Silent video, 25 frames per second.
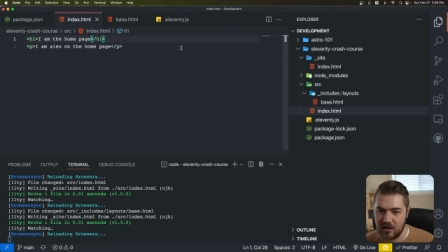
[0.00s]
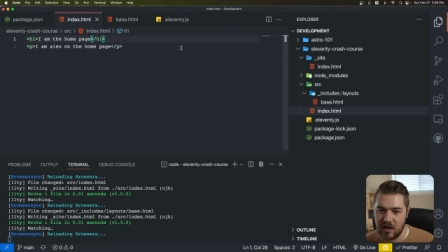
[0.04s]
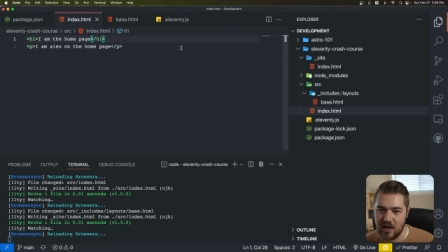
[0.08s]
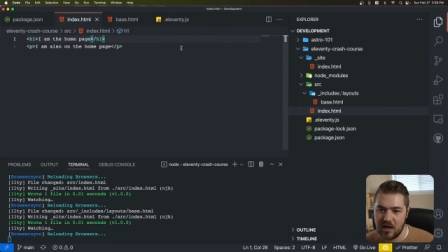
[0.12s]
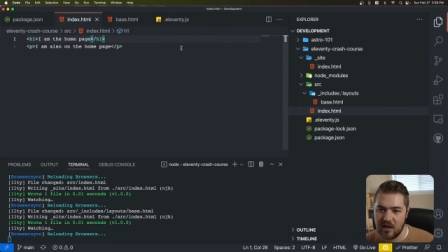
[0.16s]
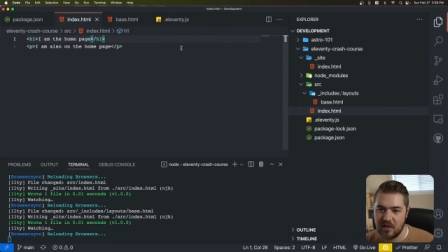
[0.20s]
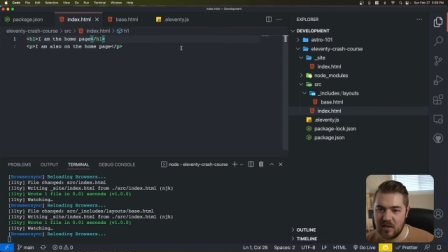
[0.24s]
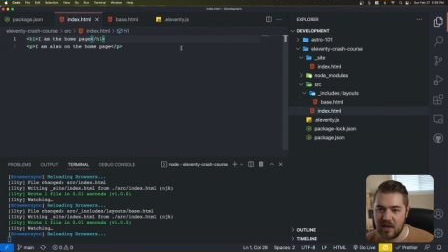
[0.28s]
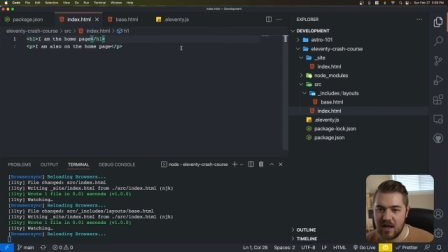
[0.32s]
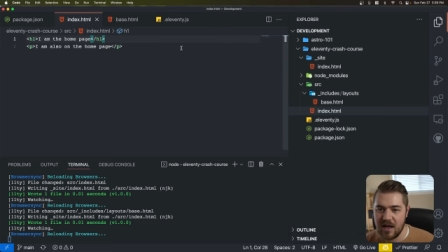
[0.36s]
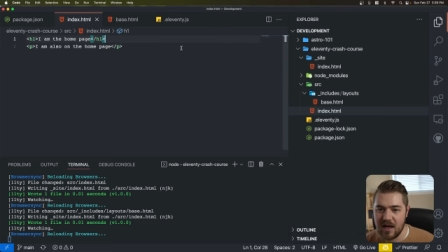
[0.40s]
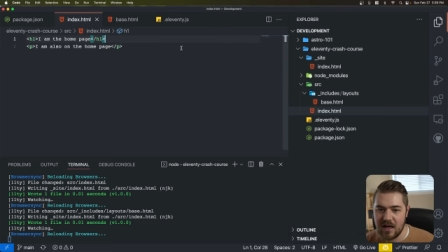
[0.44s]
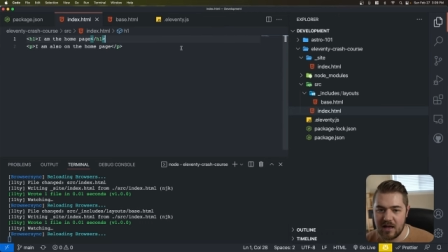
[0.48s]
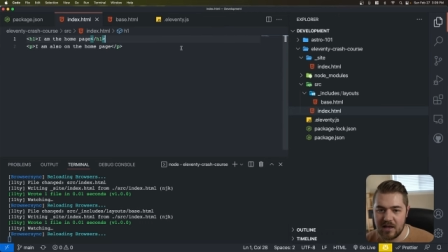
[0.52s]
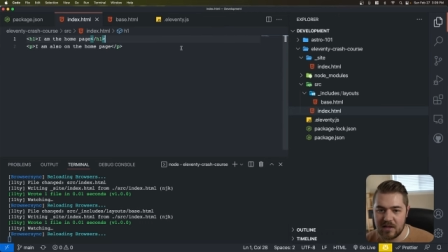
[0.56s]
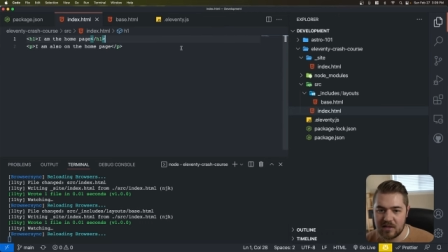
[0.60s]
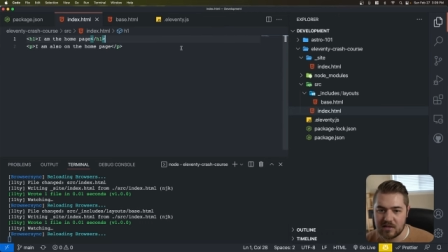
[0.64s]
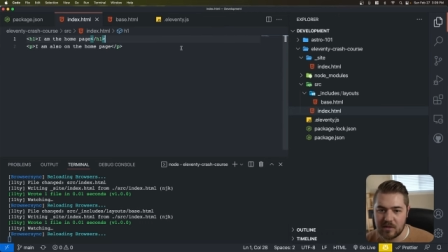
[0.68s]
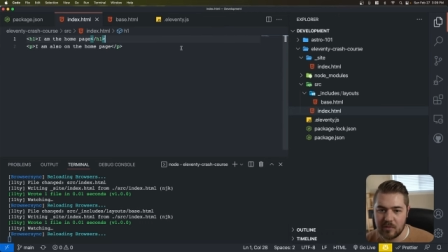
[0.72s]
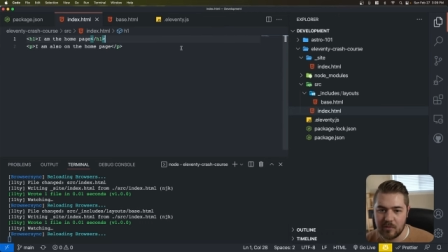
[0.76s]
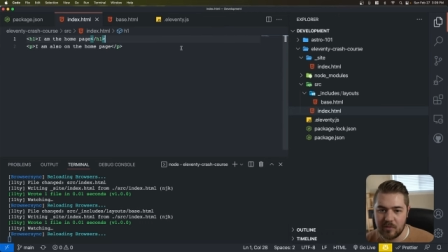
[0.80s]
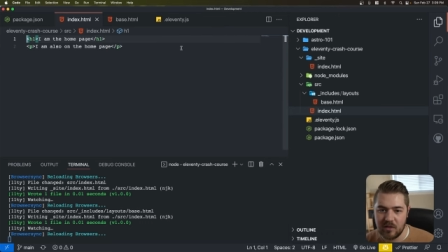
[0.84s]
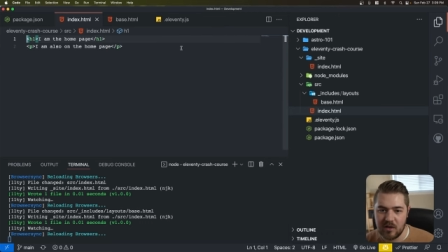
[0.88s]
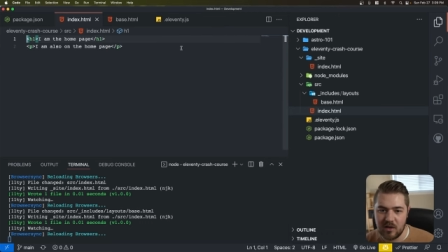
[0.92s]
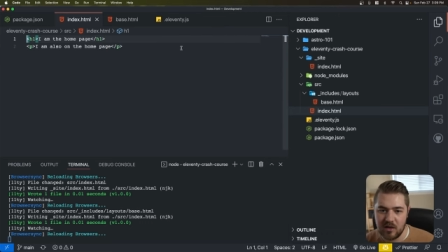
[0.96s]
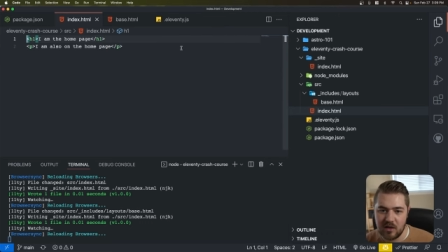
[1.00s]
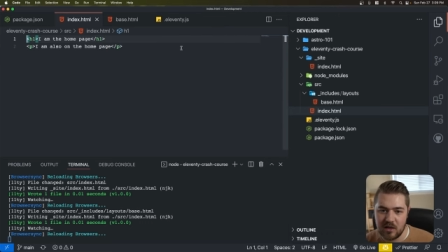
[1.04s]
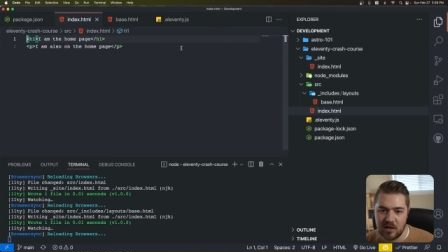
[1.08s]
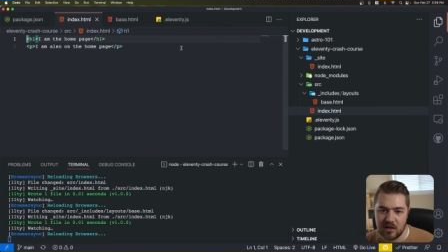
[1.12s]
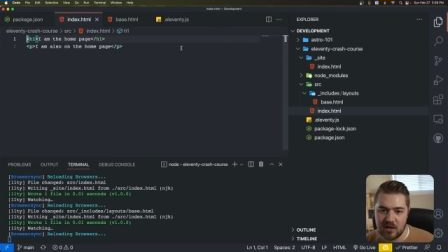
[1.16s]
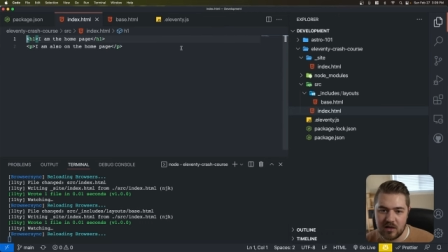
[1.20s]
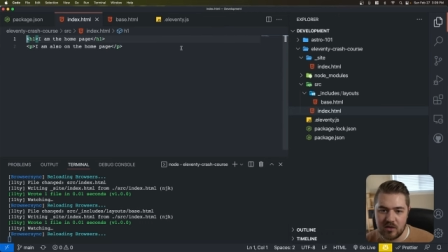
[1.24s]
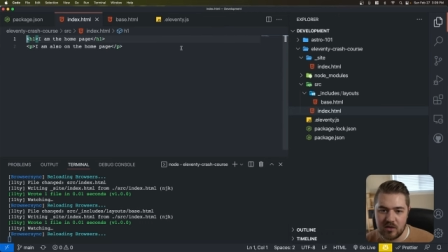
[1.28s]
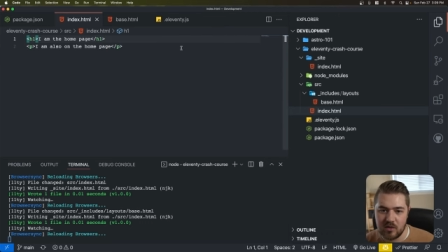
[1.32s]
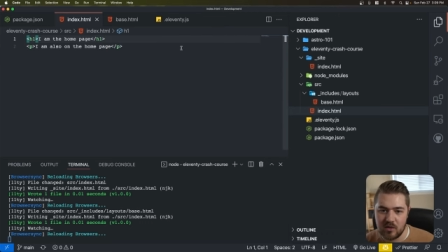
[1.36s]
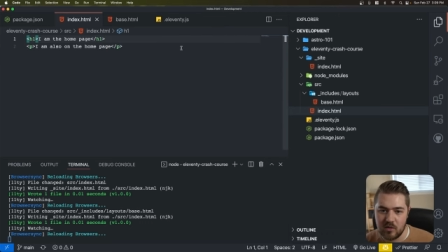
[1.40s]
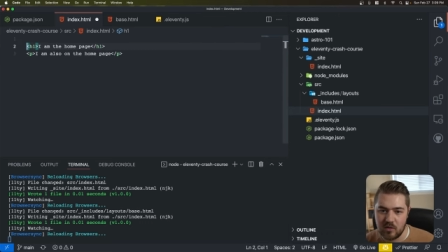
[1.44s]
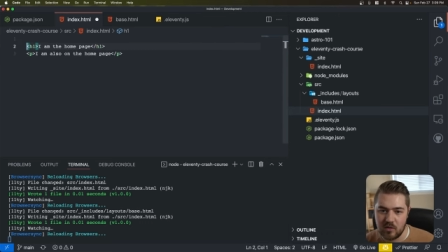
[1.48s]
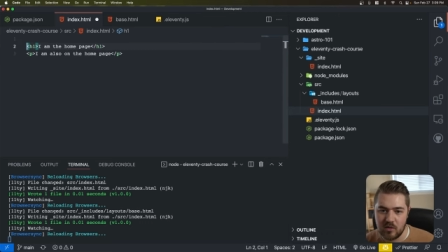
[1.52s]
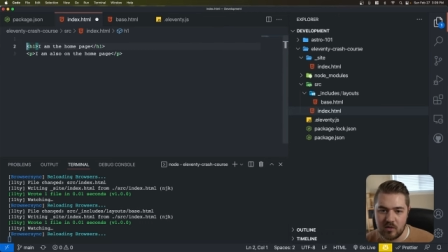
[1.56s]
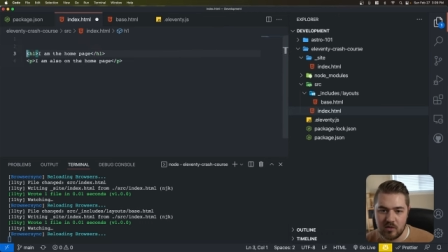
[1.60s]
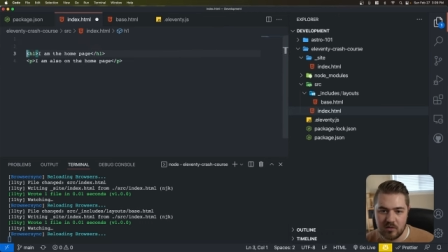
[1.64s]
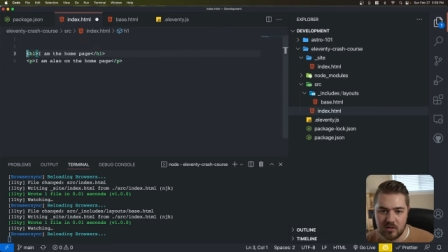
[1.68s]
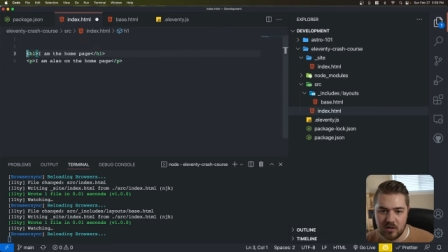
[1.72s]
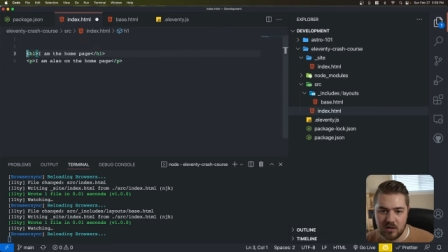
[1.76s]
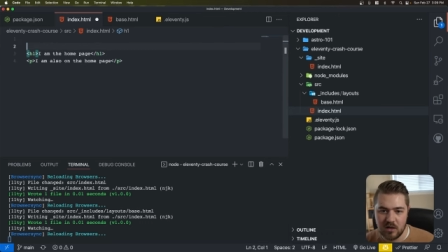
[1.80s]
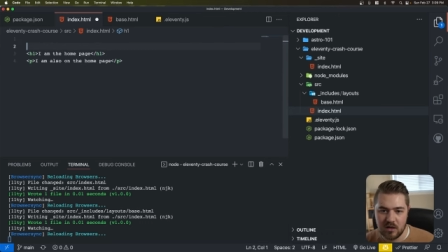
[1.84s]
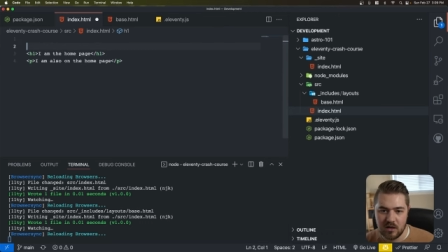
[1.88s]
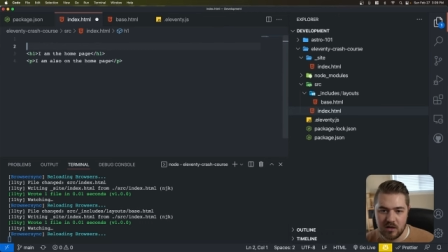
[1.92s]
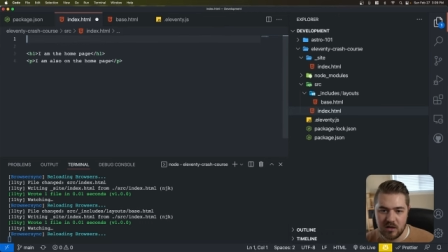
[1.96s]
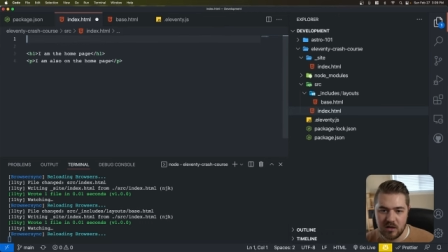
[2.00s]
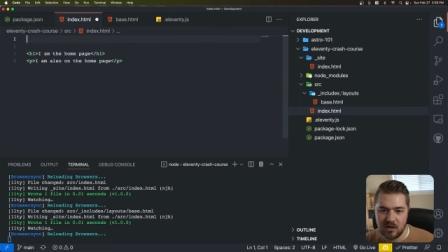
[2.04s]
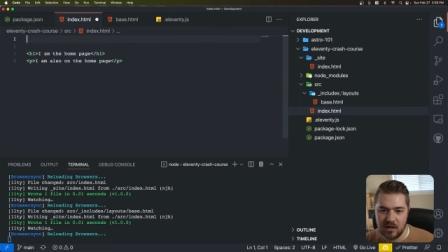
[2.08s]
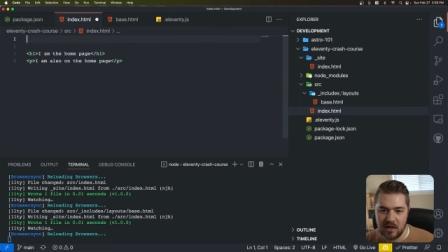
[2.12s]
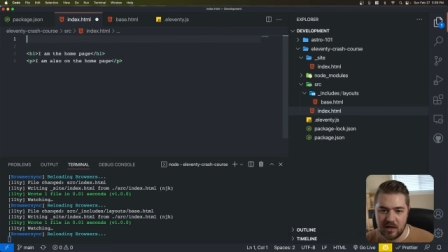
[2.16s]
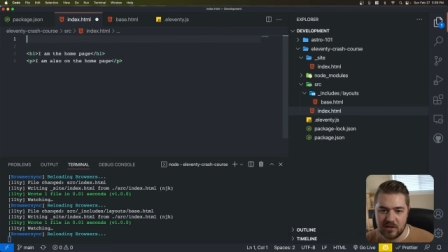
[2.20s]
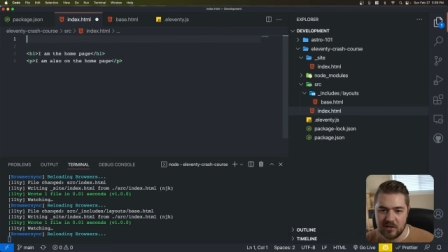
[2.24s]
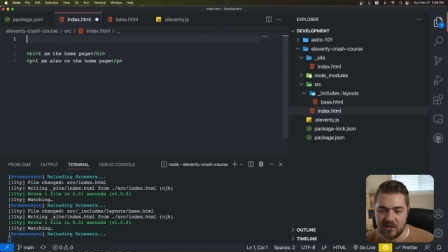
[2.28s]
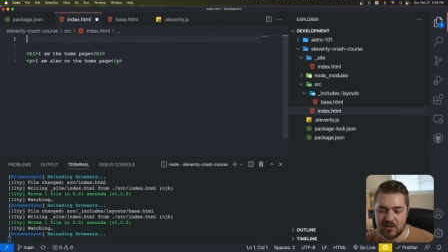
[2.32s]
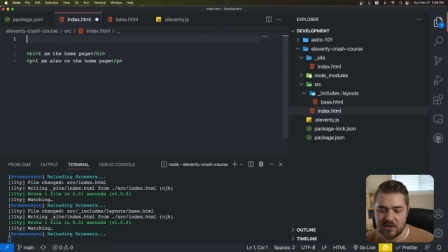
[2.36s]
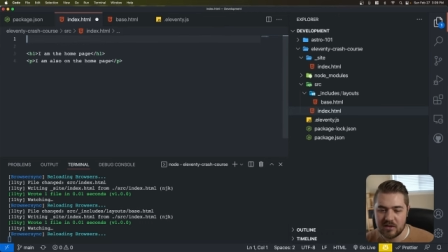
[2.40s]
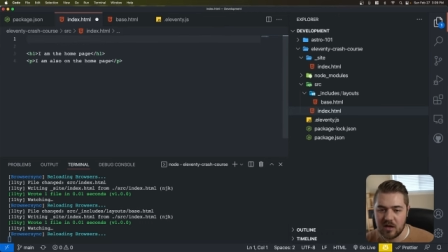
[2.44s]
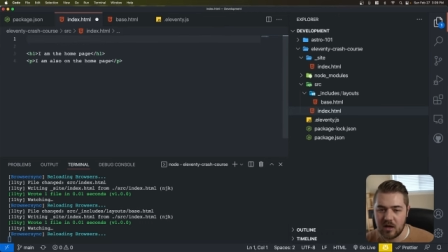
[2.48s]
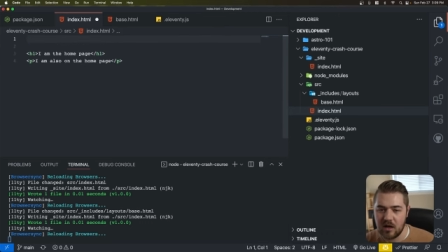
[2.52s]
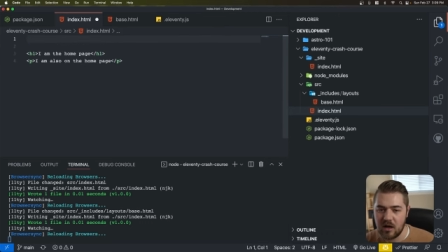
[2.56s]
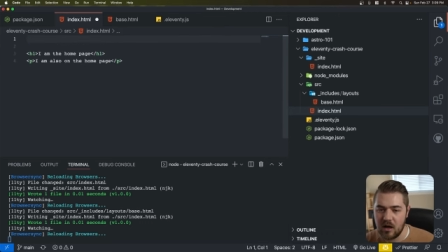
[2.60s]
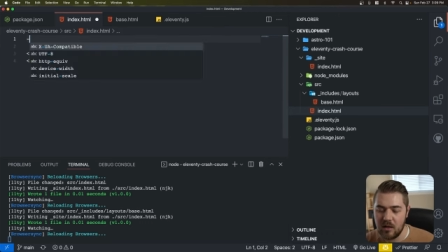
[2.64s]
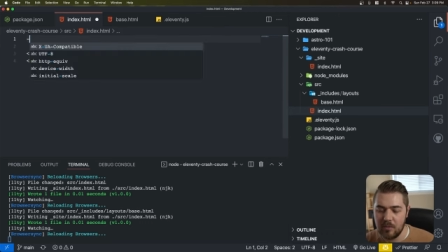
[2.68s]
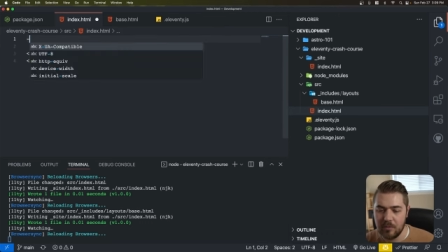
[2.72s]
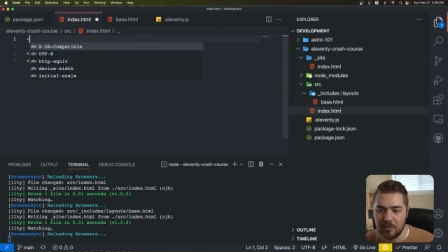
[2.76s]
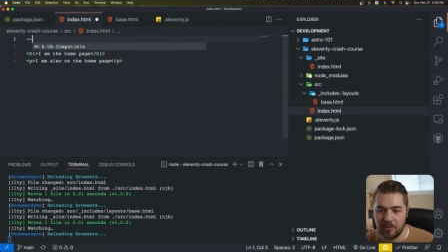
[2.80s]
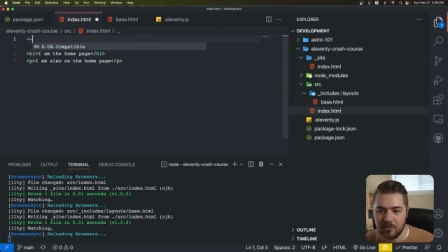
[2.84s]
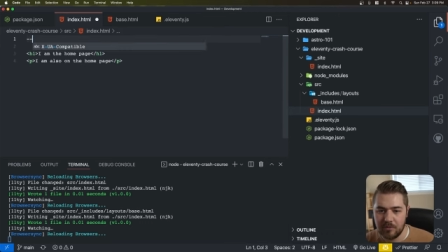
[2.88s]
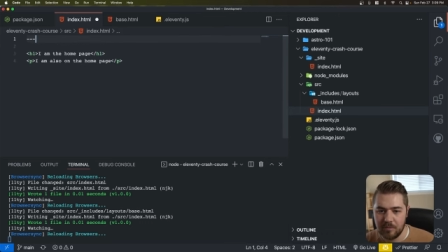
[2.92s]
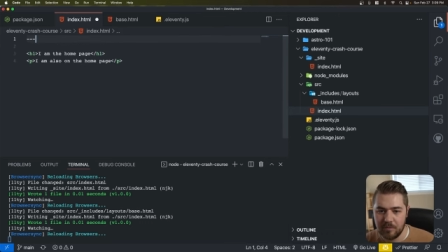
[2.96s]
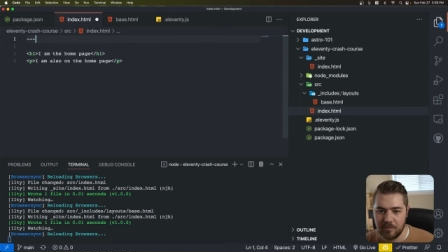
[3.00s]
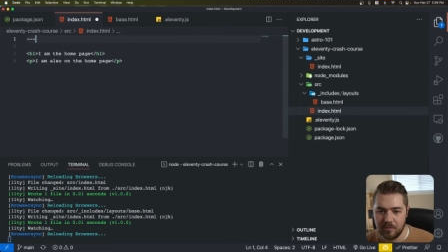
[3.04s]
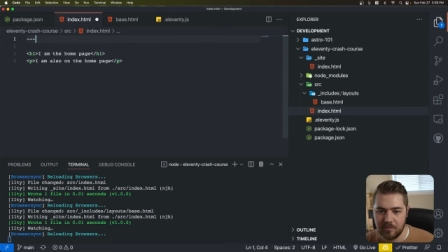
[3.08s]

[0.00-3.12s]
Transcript: And that is something that you need to do at the top.